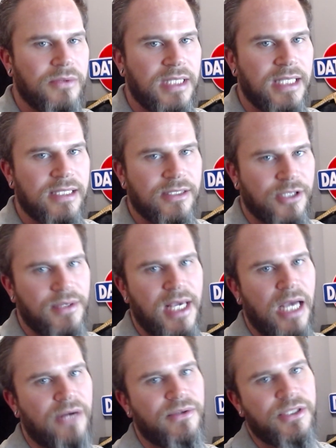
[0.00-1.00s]
He has his own
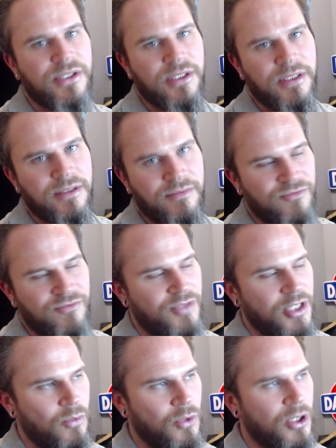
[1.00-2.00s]
garage that,
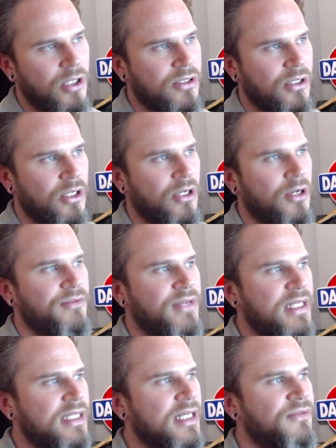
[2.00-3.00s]
you know, works on a lot of
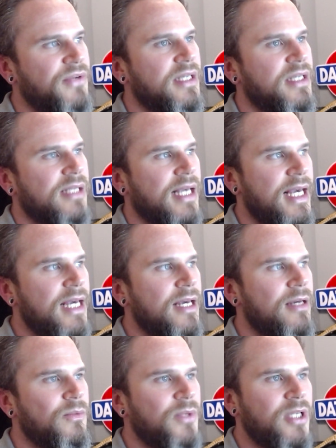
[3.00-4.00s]
these EVs.
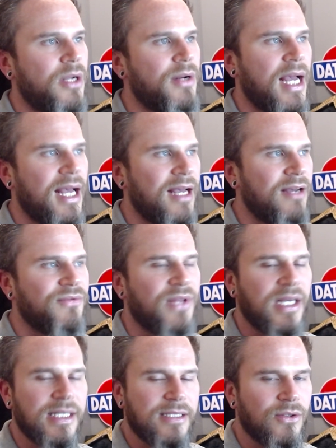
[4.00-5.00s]
Here, we don't have
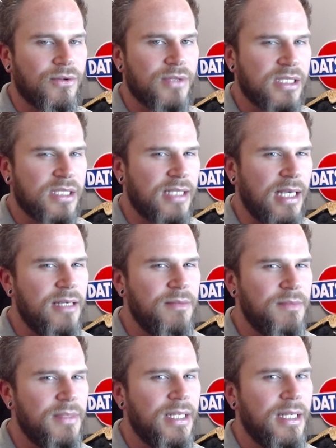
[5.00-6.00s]
that. It's not the
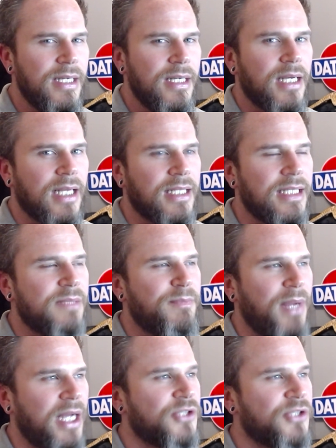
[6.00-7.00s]
same. And these
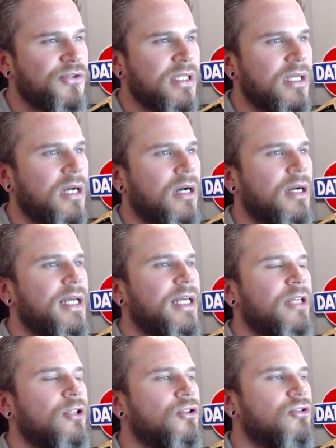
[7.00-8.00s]
batteries are
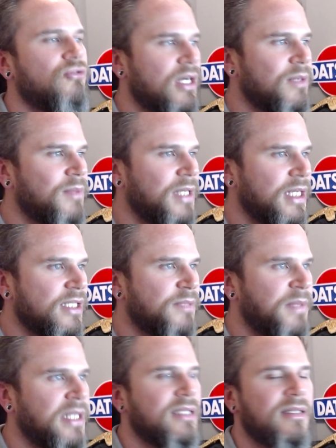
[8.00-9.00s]
incredibly
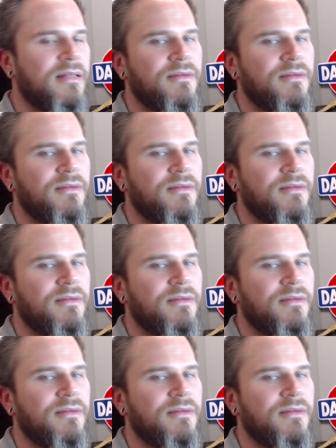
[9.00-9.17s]
expensive.